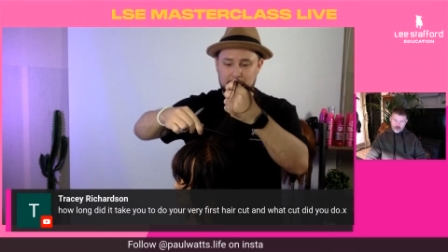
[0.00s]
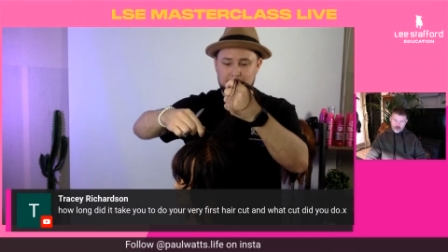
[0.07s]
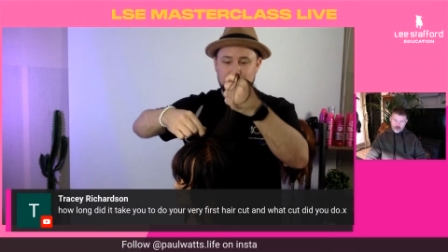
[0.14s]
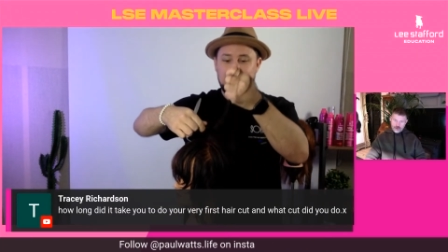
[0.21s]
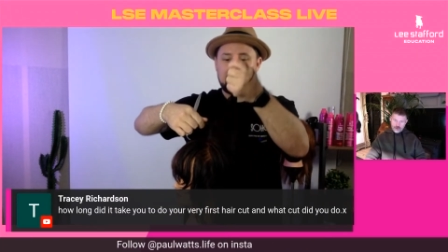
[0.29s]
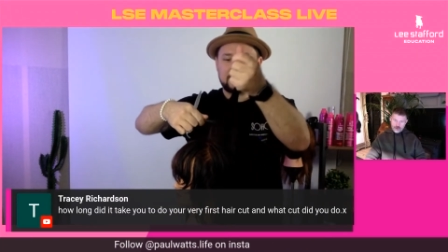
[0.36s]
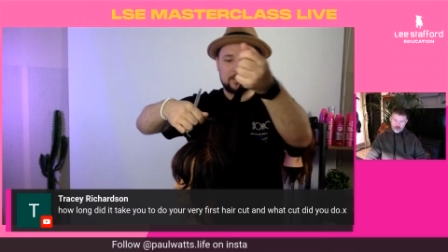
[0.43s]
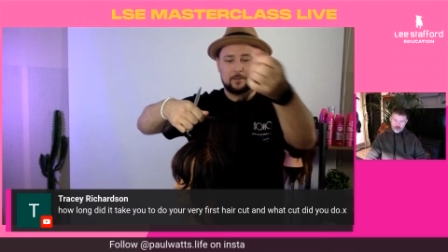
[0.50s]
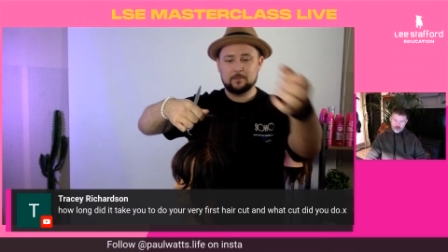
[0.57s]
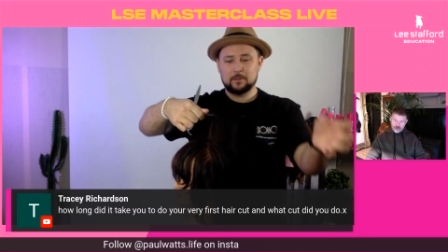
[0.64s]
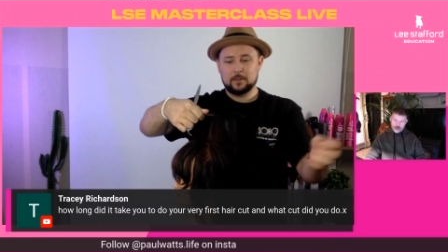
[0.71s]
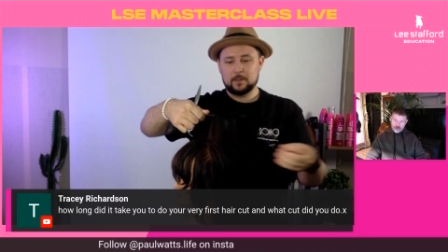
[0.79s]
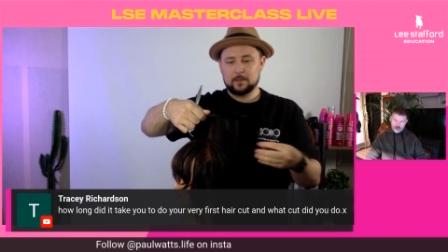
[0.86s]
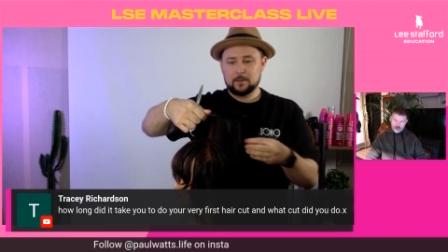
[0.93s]
lesson,
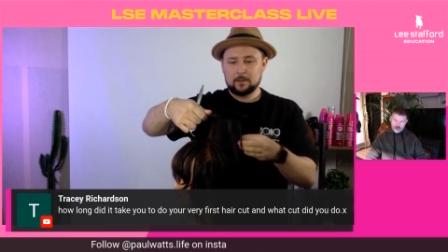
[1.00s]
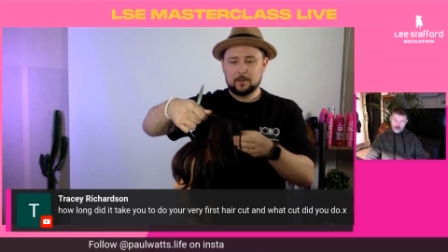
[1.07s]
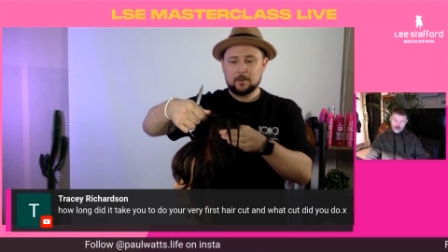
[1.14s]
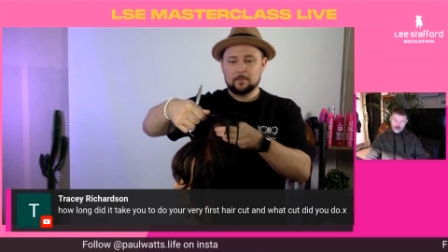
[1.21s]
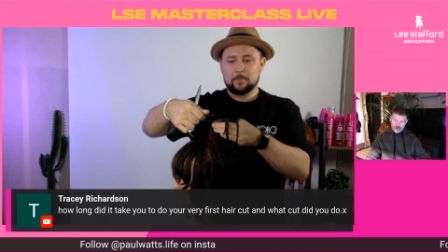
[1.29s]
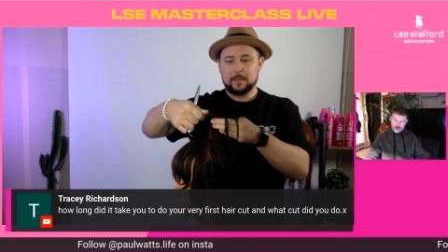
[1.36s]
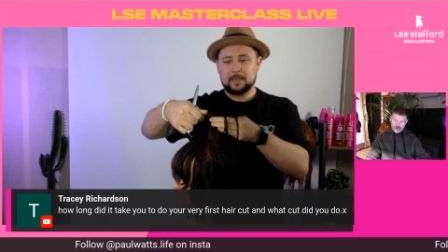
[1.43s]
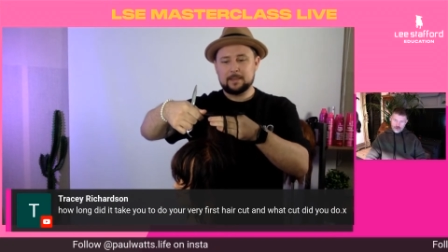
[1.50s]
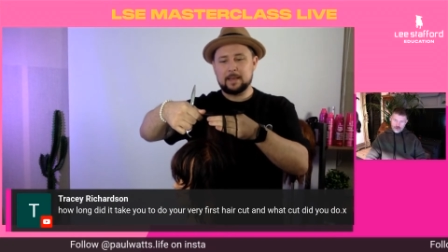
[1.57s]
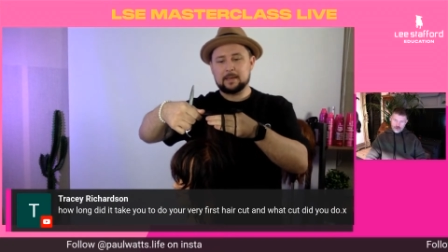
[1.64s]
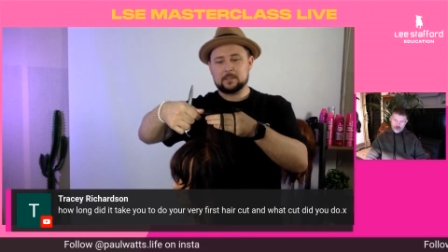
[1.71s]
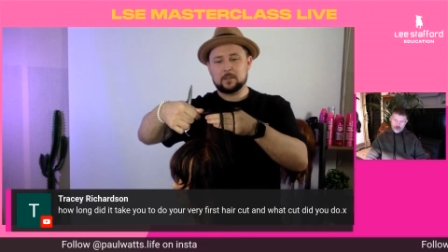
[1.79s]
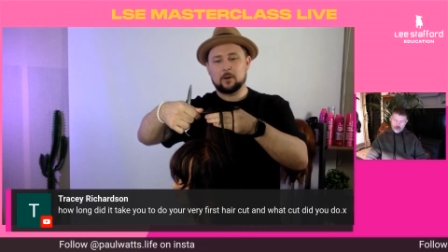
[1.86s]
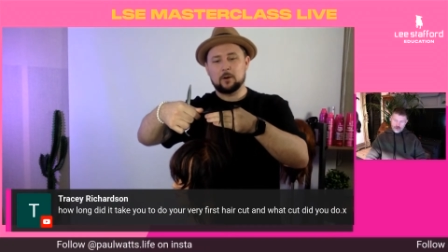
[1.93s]
being
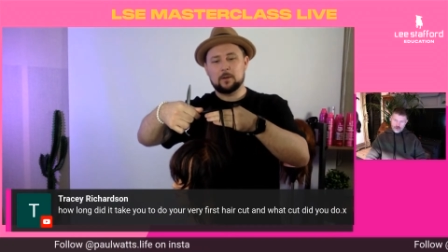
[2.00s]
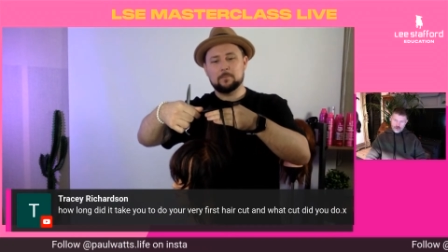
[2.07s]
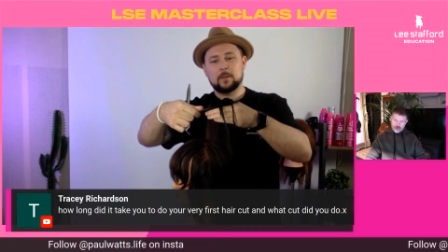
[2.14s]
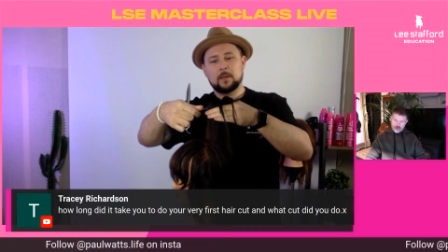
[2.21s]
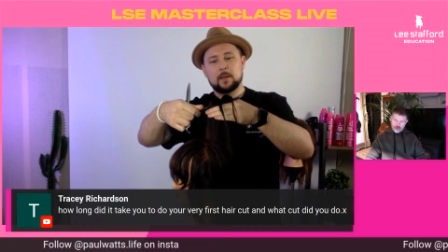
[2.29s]
that time.